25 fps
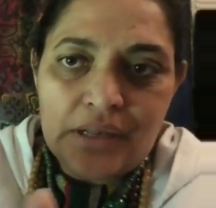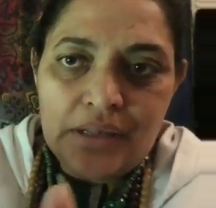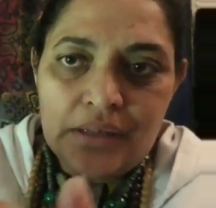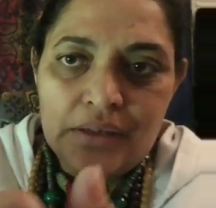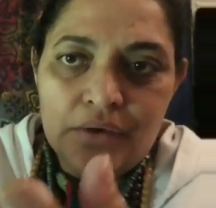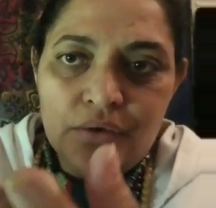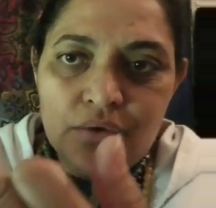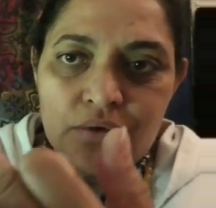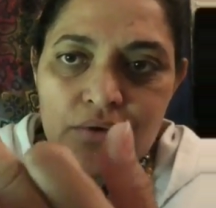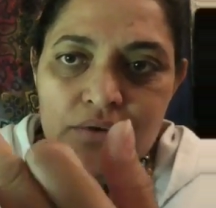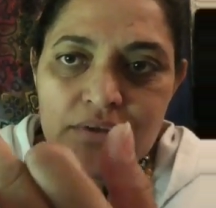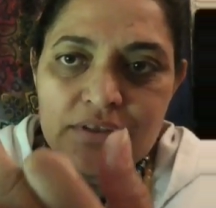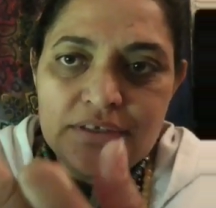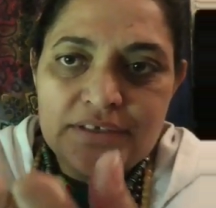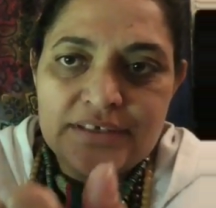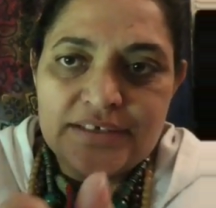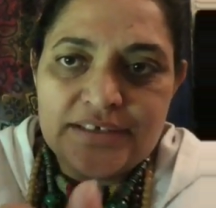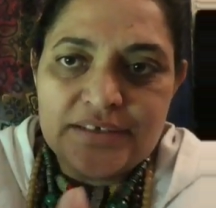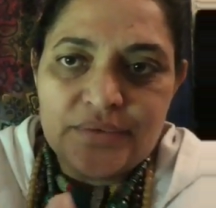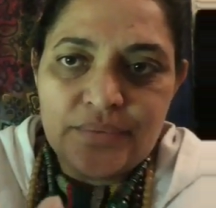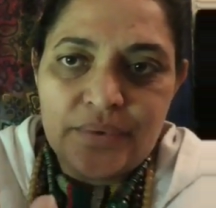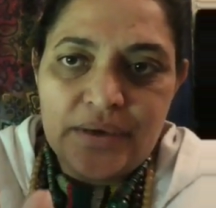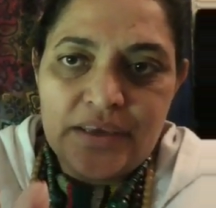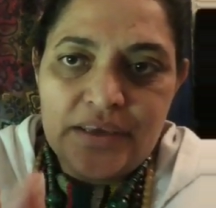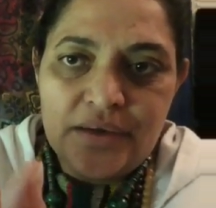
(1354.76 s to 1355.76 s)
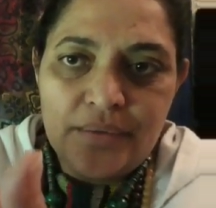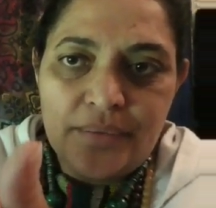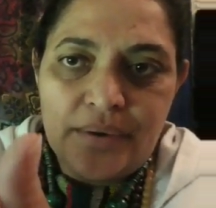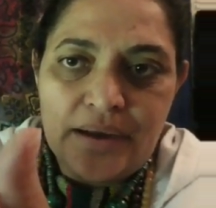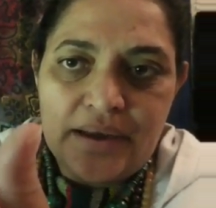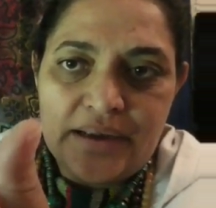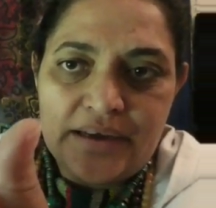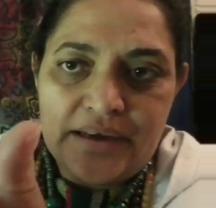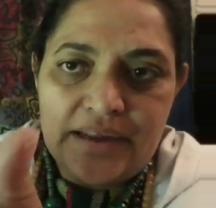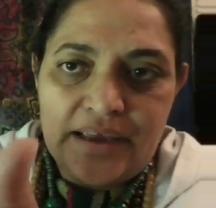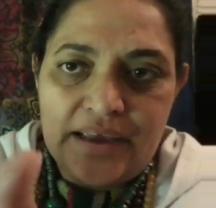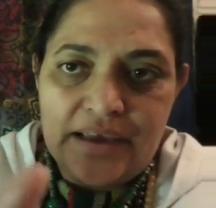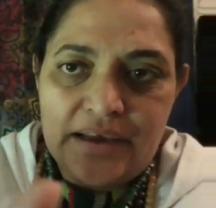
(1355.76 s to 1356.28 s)
look, this is where you
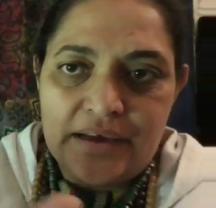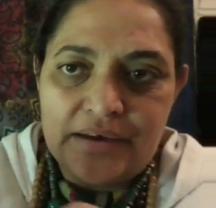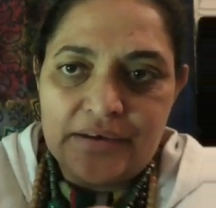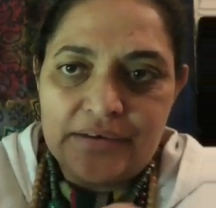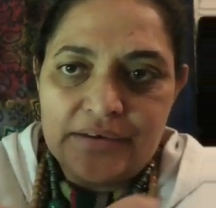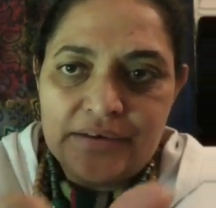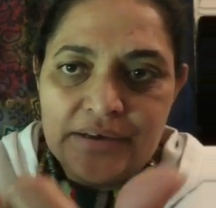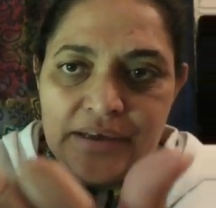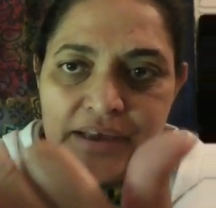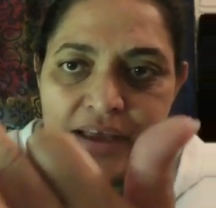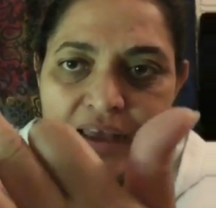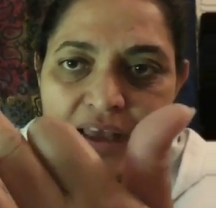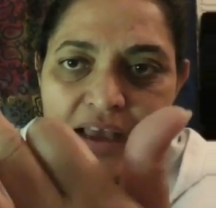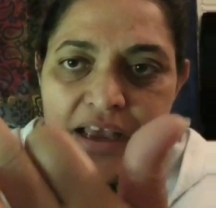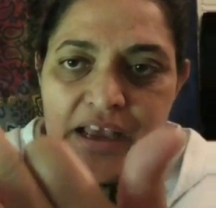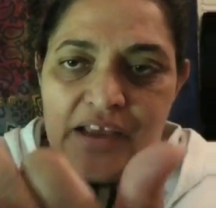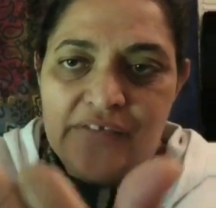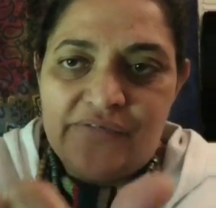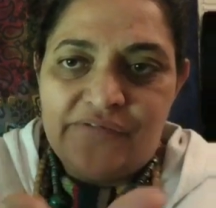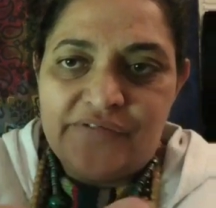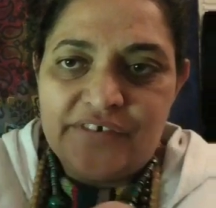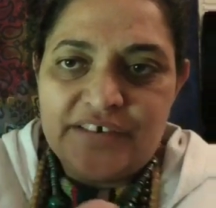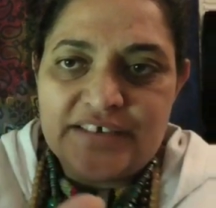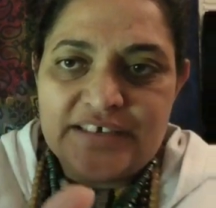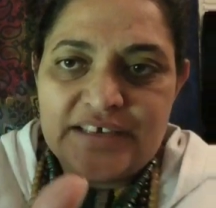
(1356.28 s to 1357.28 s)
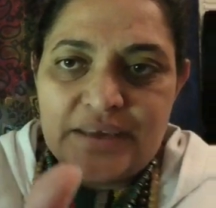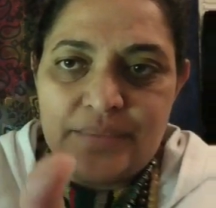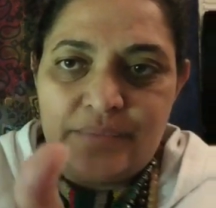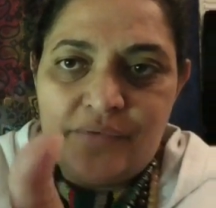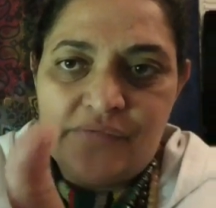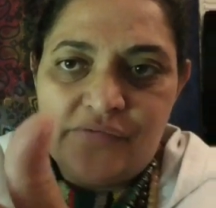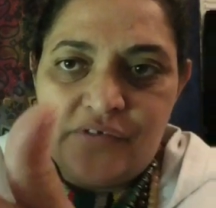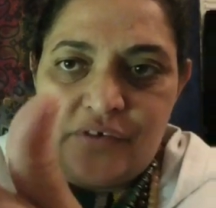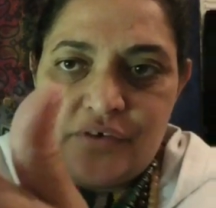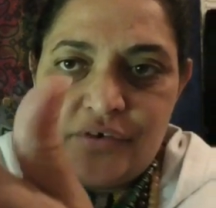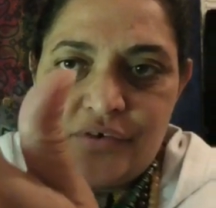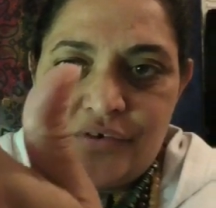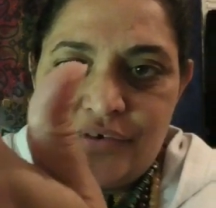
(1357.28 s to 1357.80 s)
are now. And for some
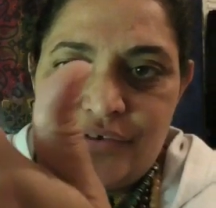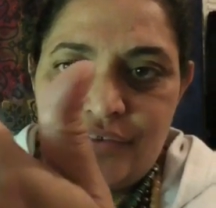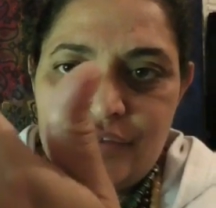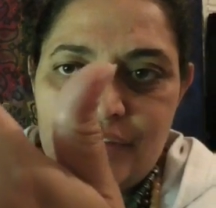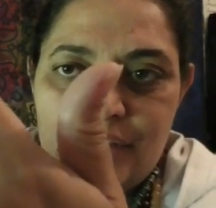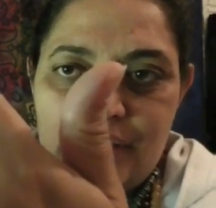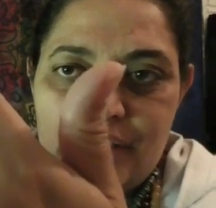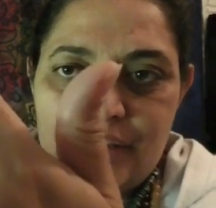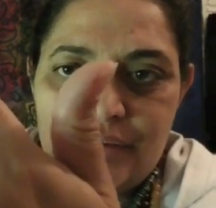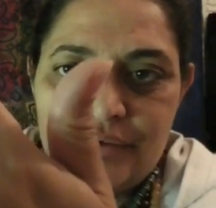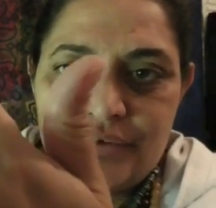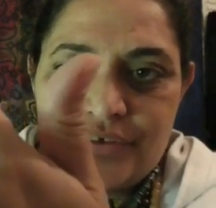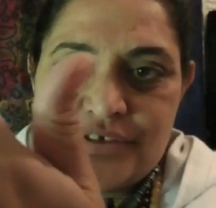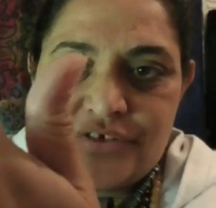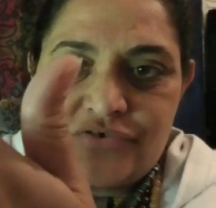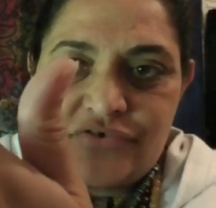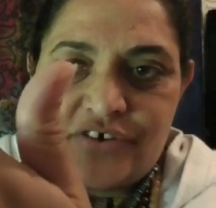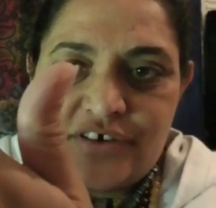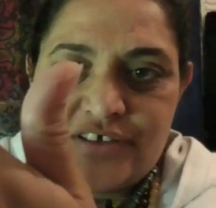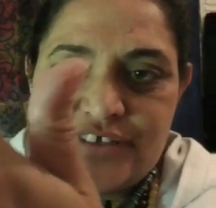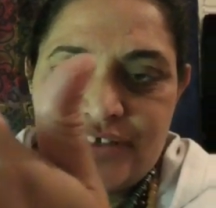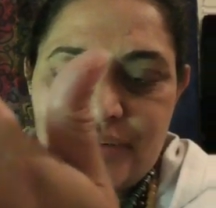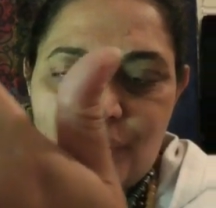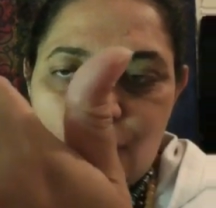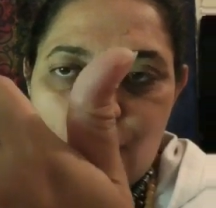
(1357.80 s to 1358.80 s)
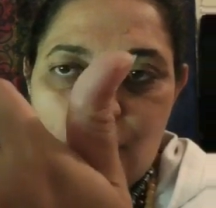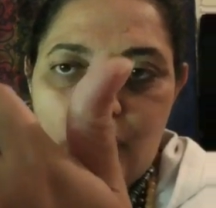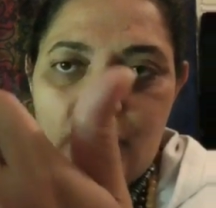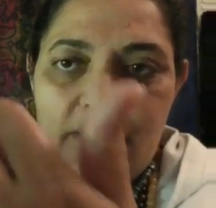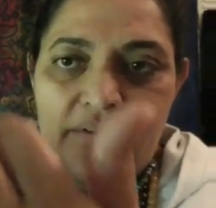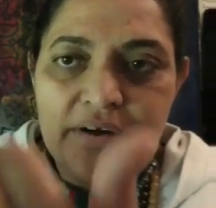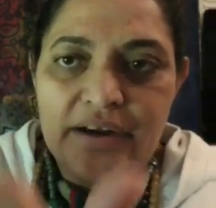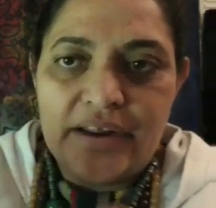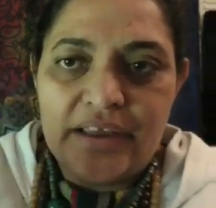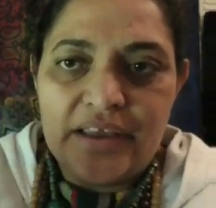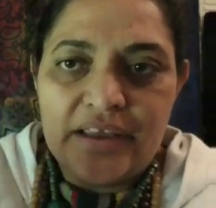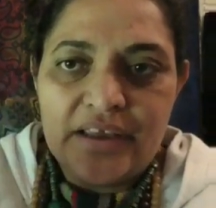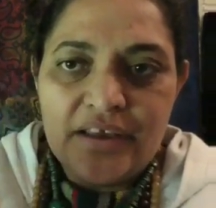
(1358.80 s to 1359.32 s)
of you, the guilt, stress and
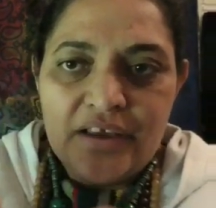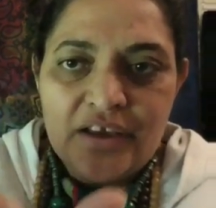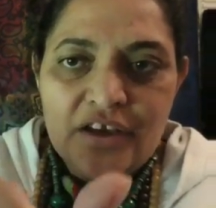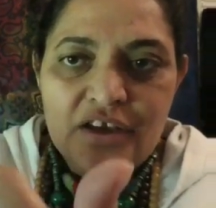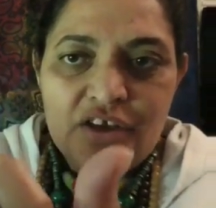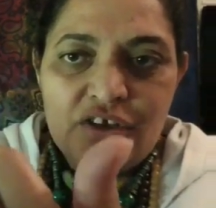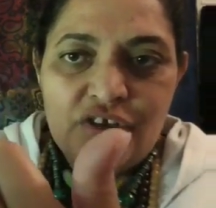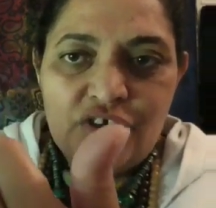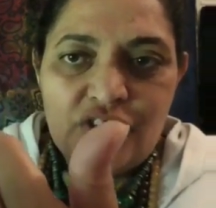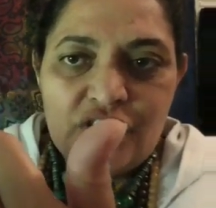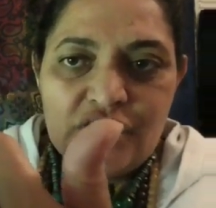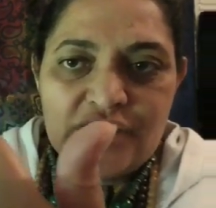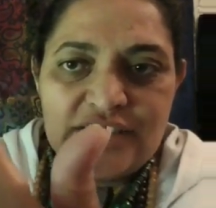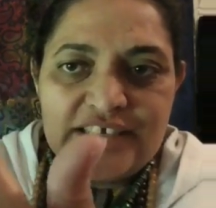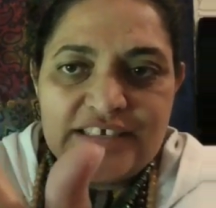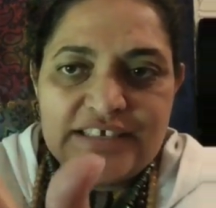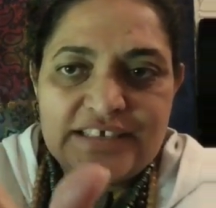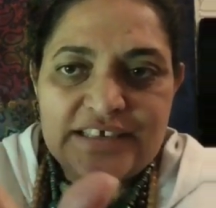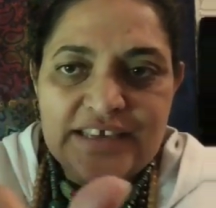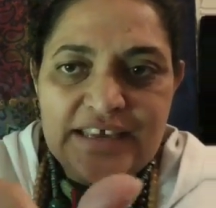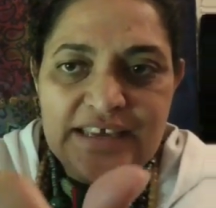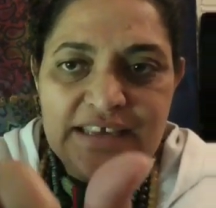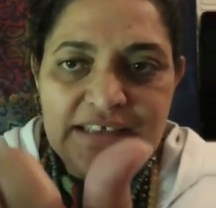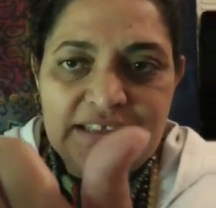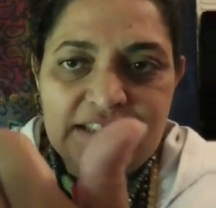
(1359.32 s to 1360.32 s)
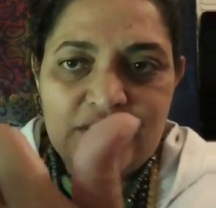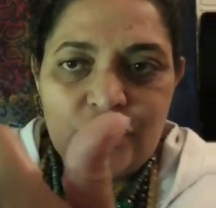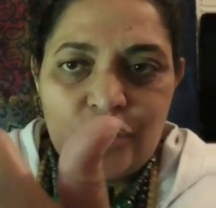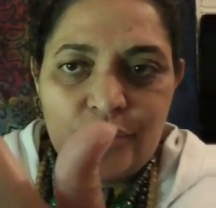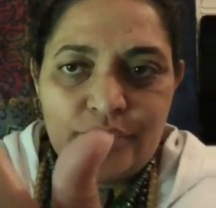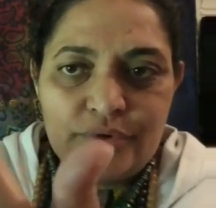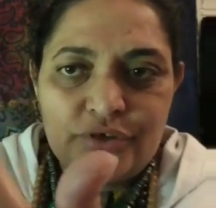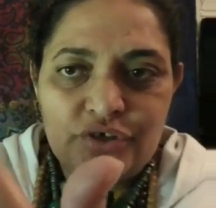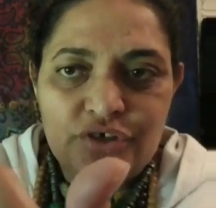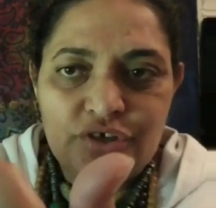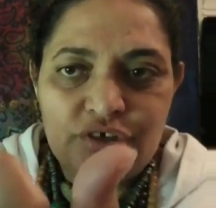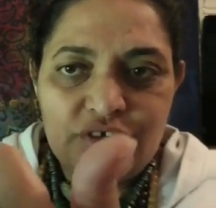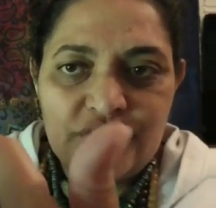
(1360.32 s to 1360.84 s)
worry, you can see the
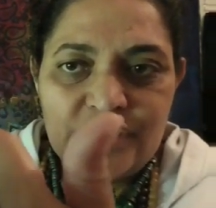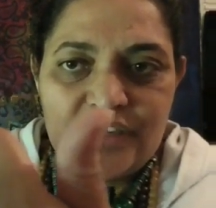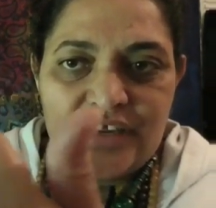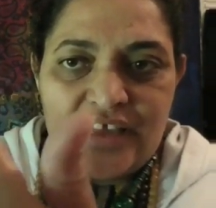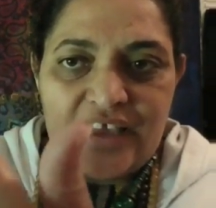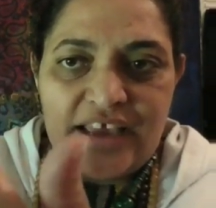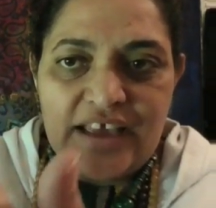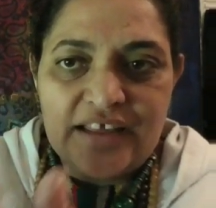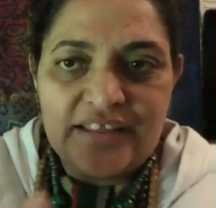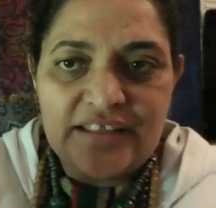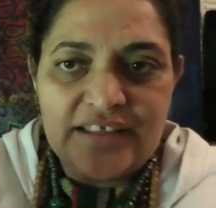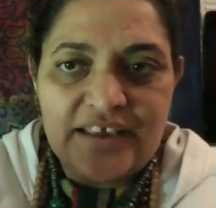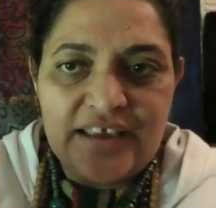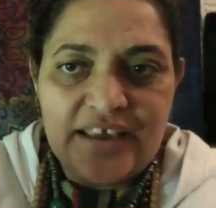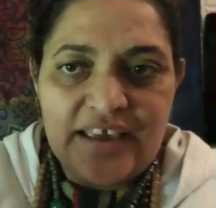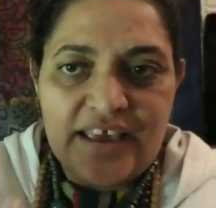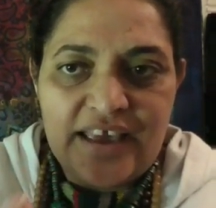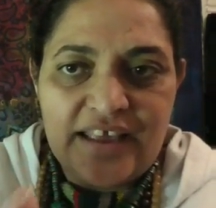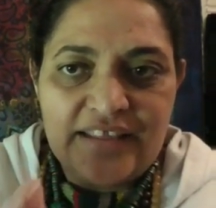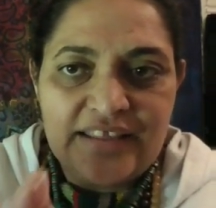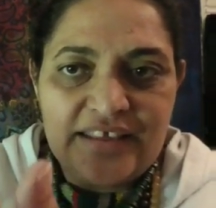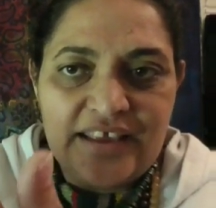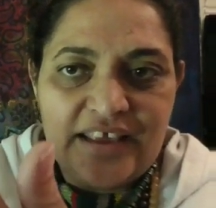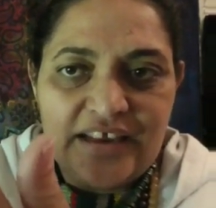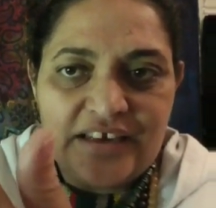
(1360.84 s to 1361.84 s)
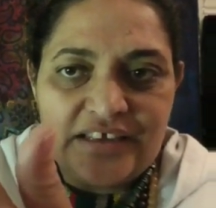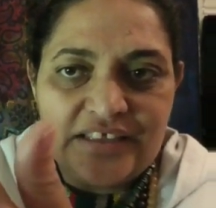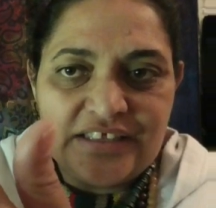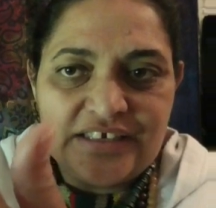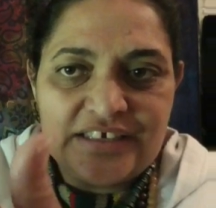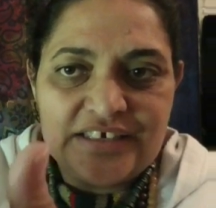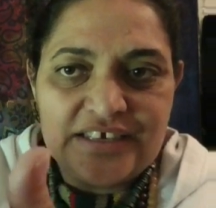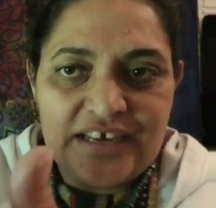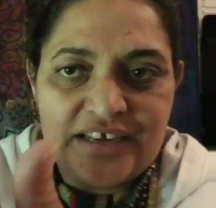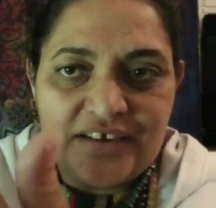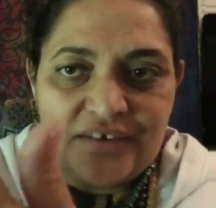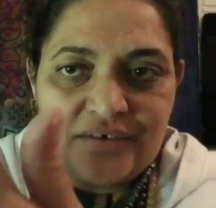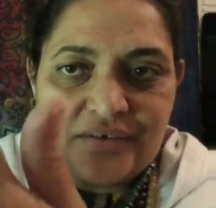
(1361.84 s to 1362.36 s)
opportunity out there at the end of the
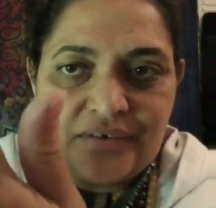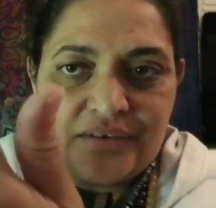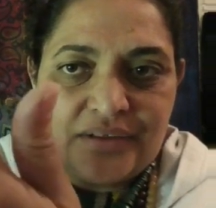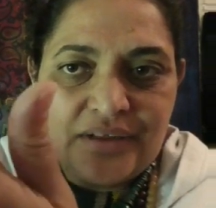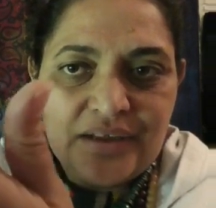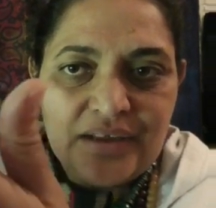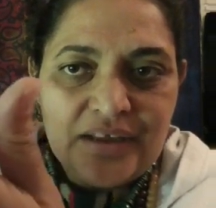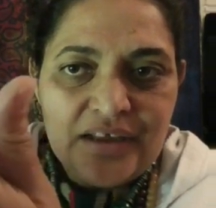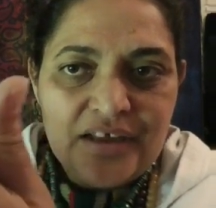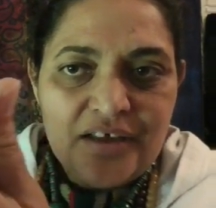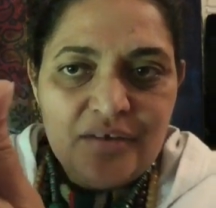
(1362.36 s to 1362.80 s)
tunnel.